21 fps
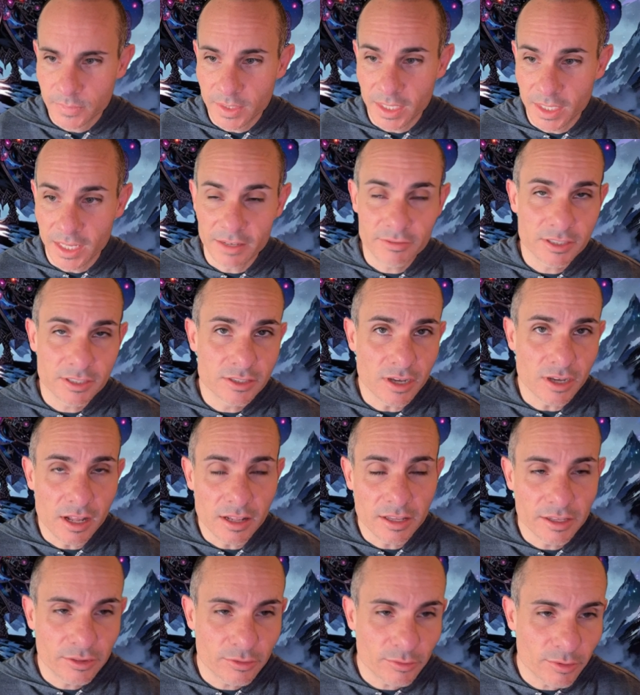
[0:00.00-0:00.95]
And even
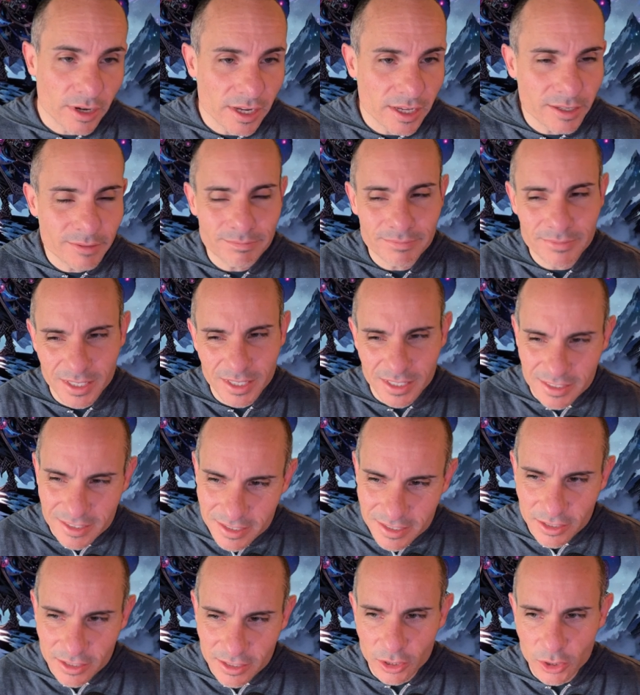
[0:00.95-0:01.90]
DALL-E 3,
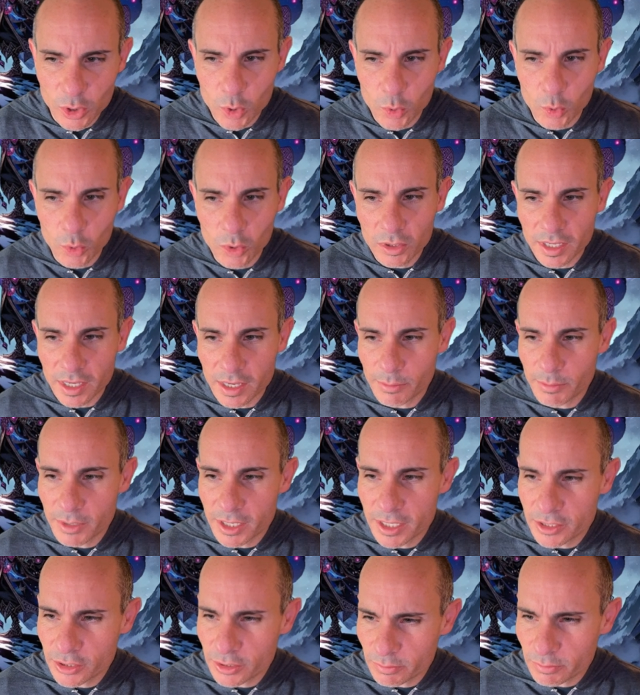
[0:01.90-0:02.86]
still a cool
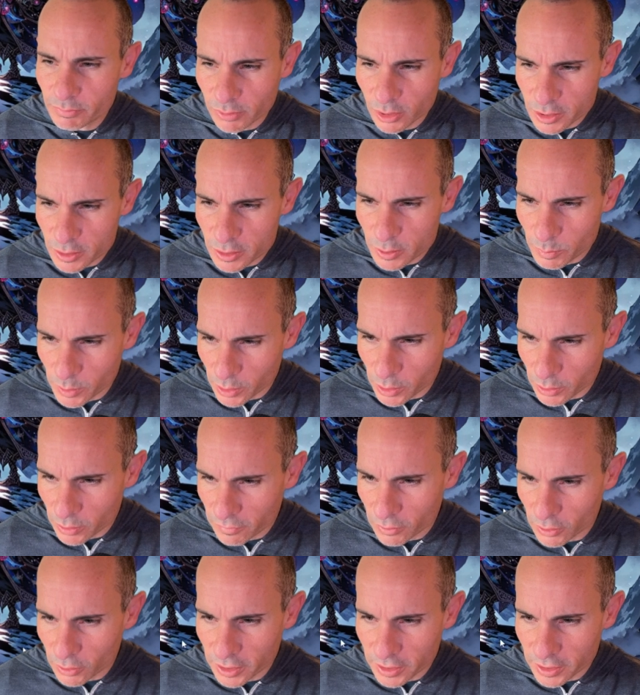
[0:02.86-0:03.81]
image, looks
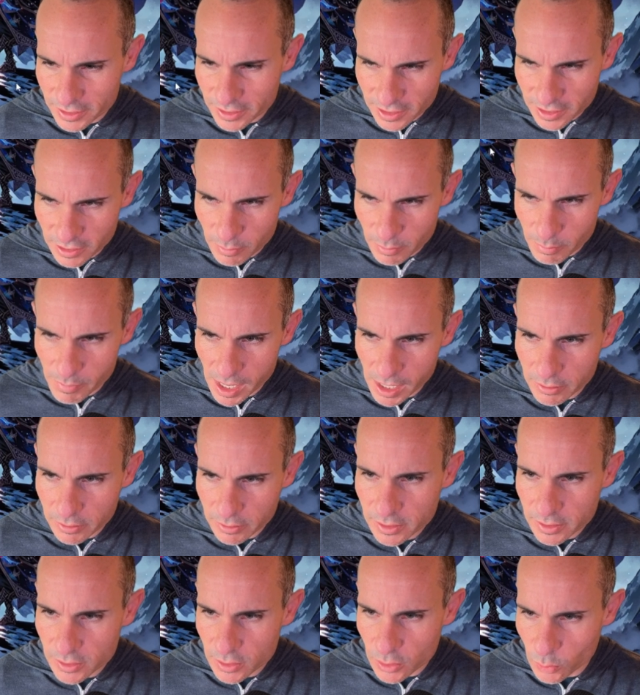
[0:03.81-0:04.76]
beautiful. You can see the
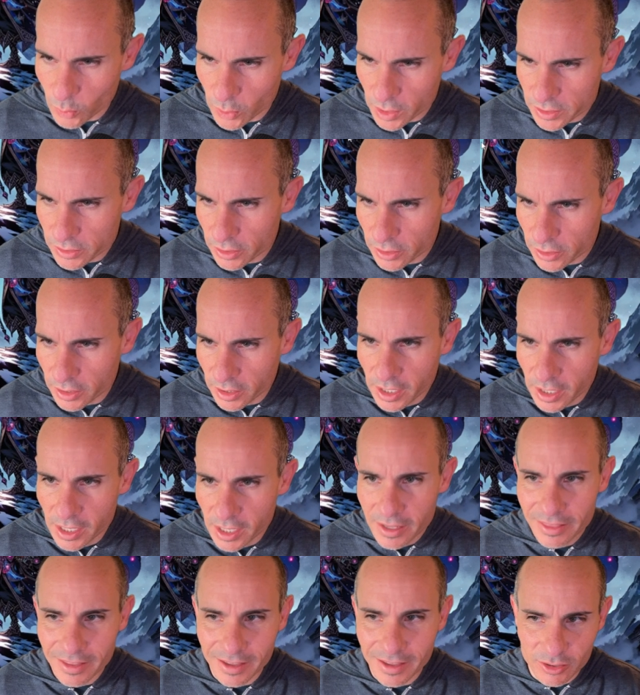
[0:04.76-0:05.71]
mountains, the wizard,
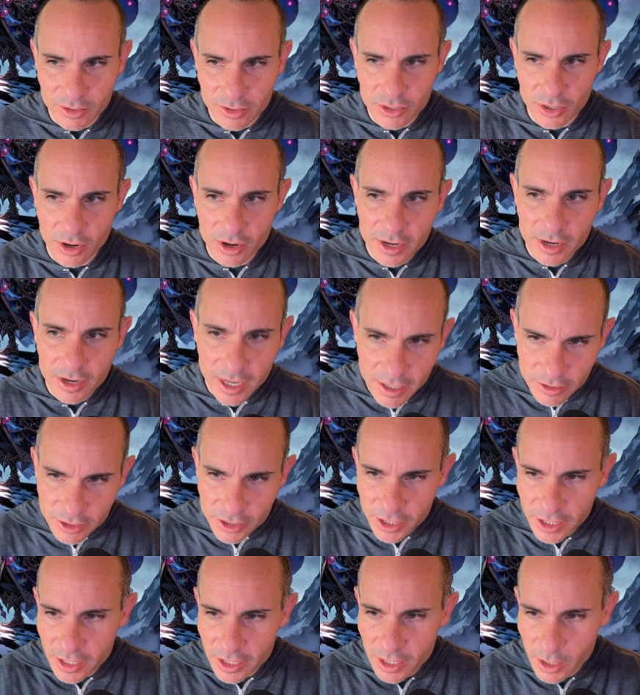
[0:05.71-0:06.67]
that dark
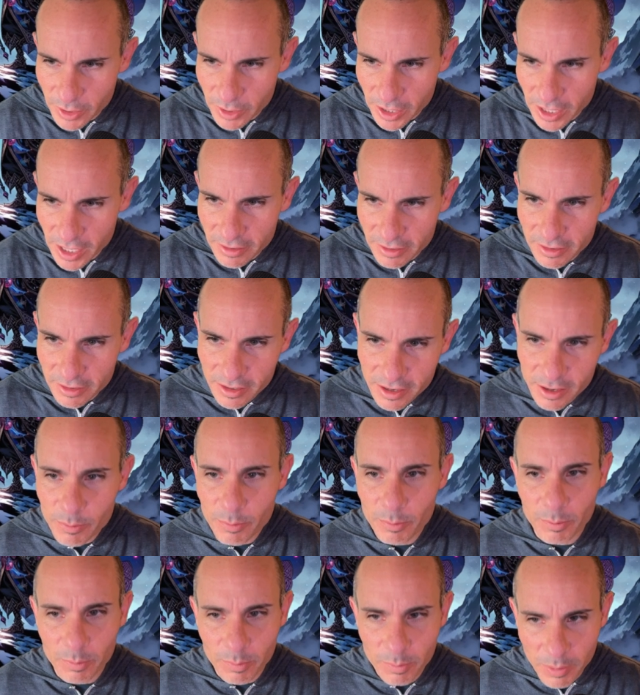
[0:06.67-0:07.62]
energy coming out of there,
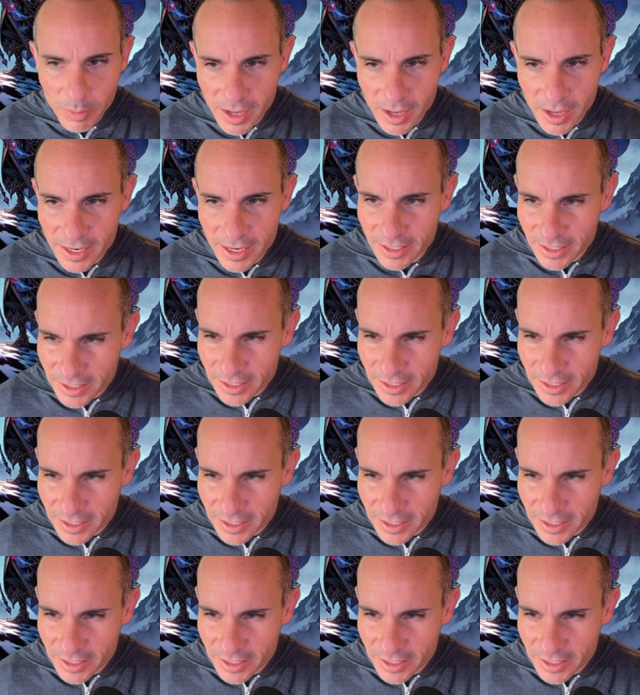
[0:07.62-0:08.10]
but